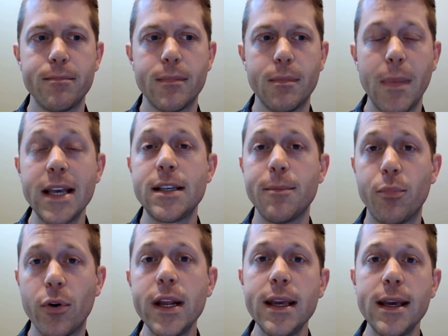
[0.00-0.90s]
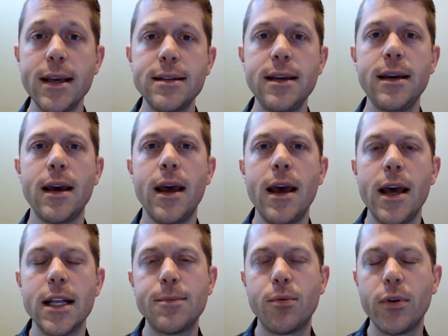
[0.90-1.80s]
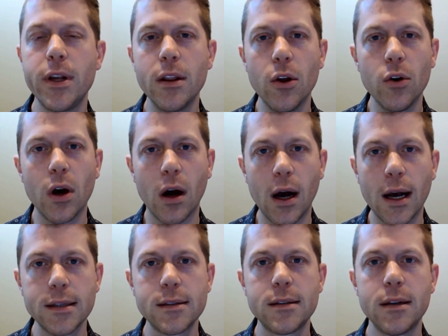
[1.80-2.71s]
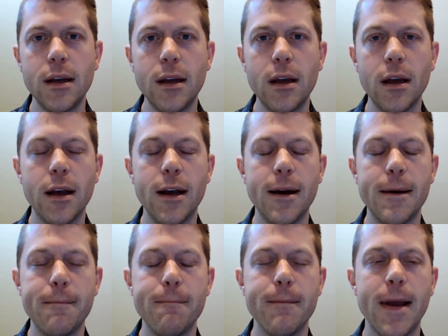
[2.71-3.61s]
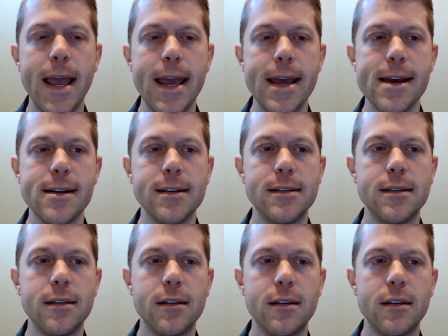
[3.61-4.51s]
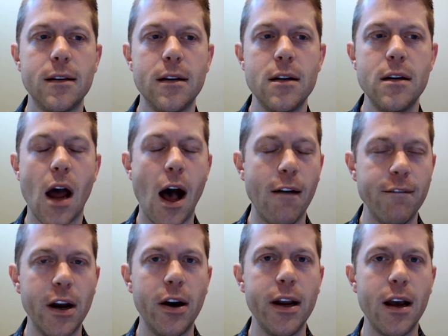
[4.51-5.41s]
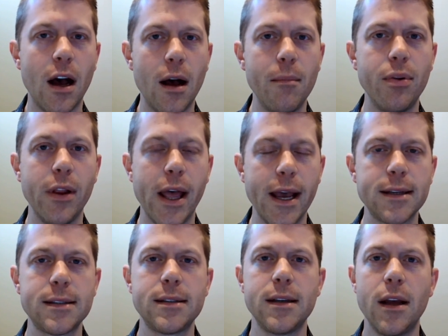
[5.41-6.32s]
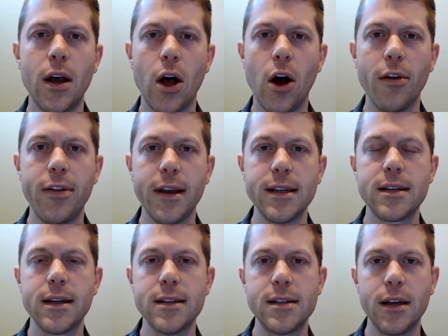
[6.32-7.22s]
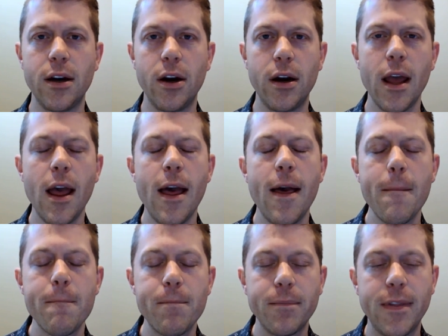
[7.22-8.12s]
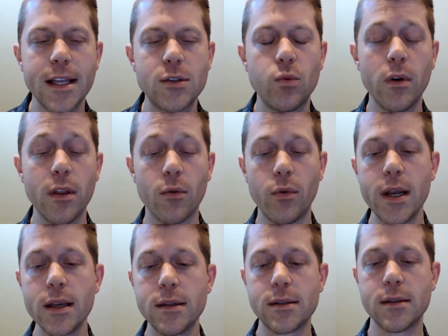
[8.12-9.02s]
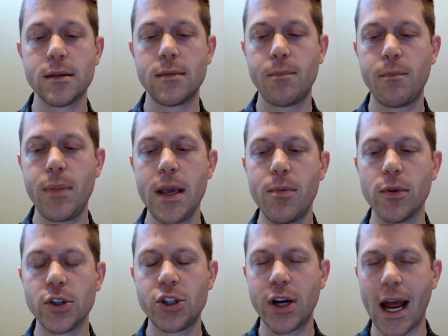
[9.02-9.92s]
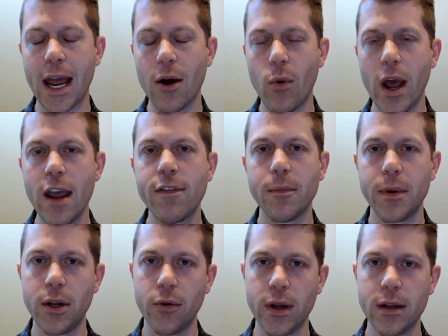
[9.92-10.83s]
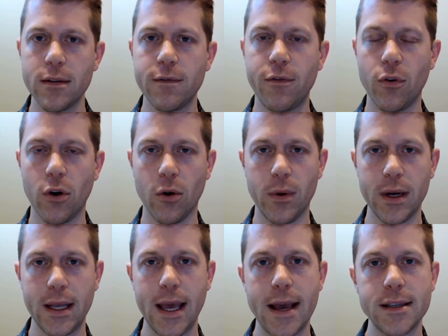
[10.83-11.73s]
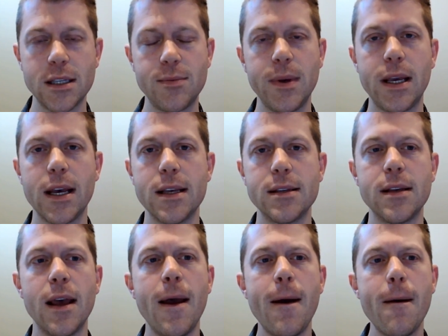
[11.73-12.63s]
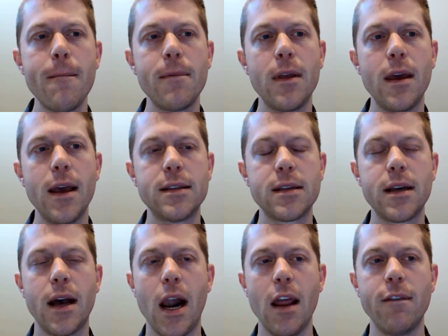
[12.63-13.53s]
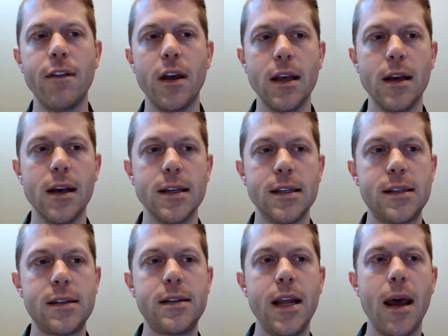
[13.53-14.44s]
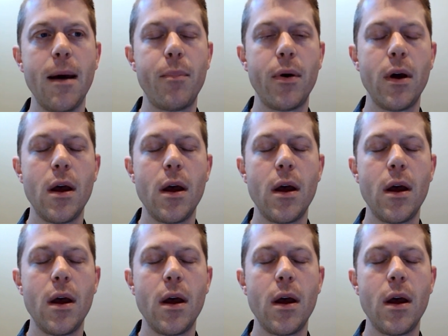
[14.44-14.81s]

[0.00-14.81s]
makes it pretty easy. It's pretty low cost and not very complex, all things considered. That's one of the reasons people shy away from doing 401ks, is because it's kind of a step